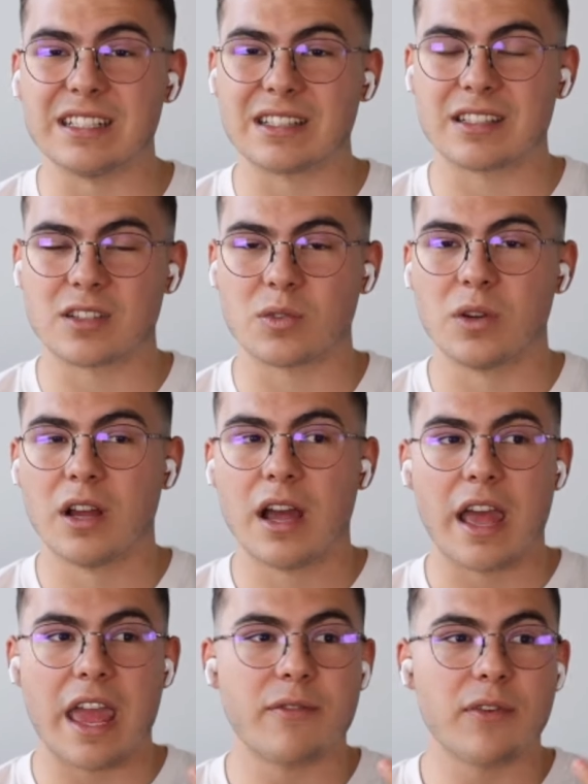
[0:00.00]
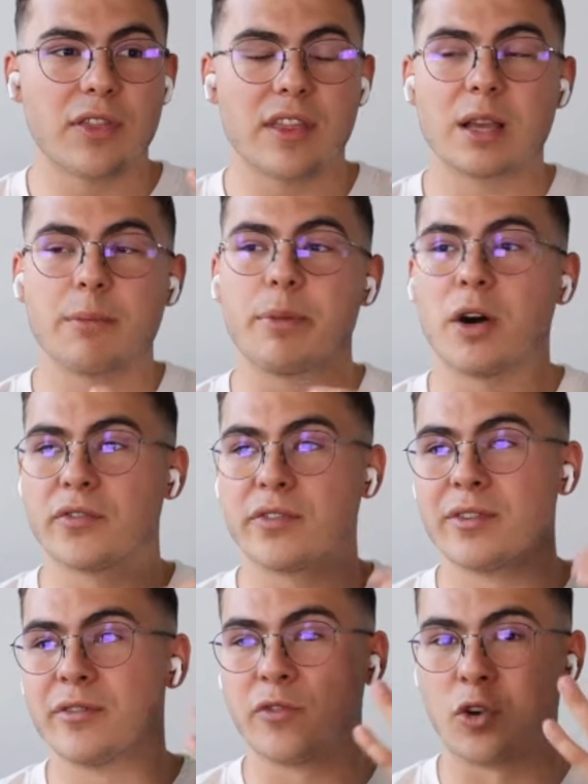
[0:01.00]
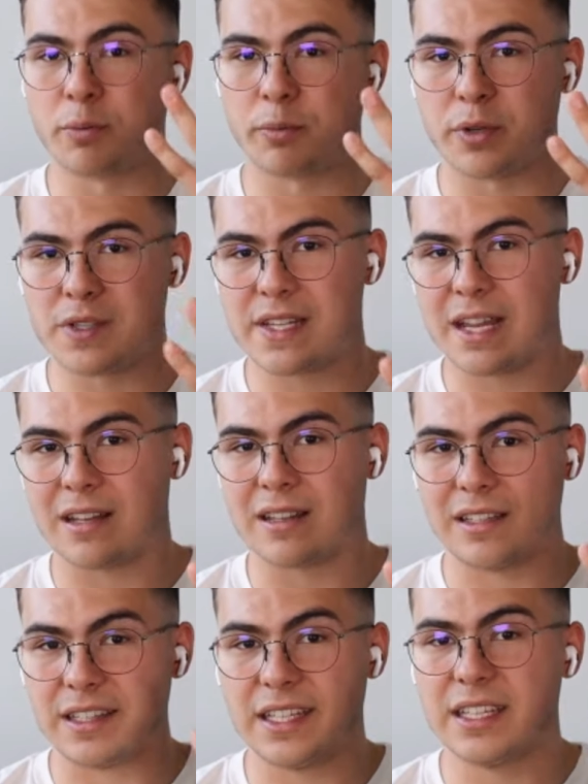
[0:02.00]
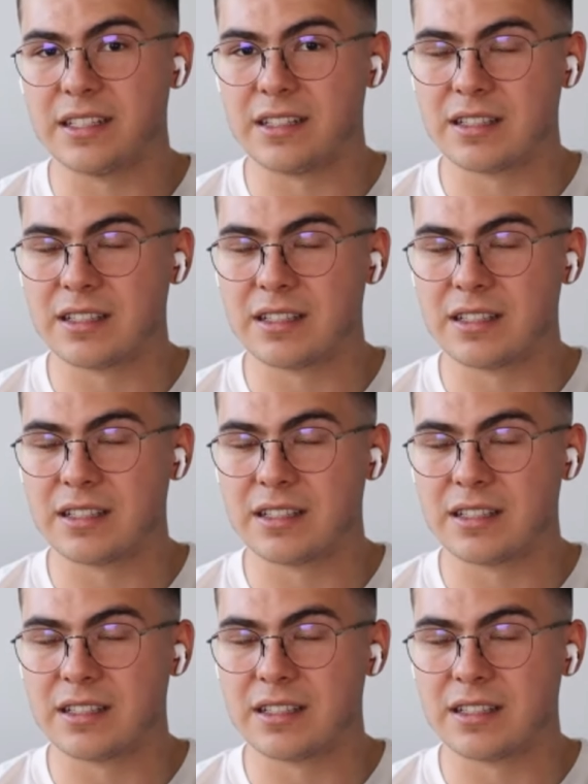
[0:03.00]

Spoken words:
So everything above 4% yield